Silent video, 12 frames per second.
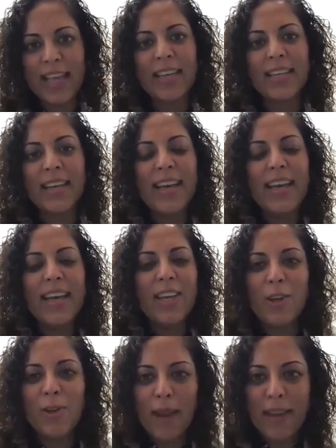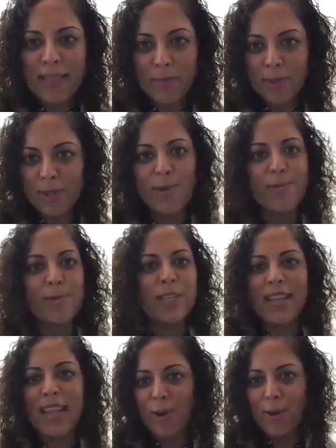And you write the
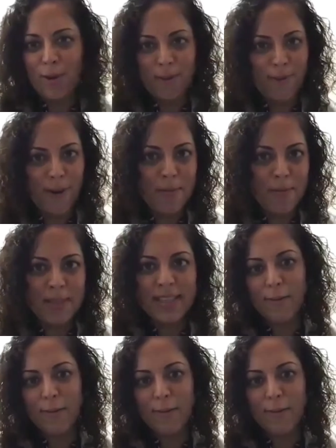prescription, they go to the pharmacy,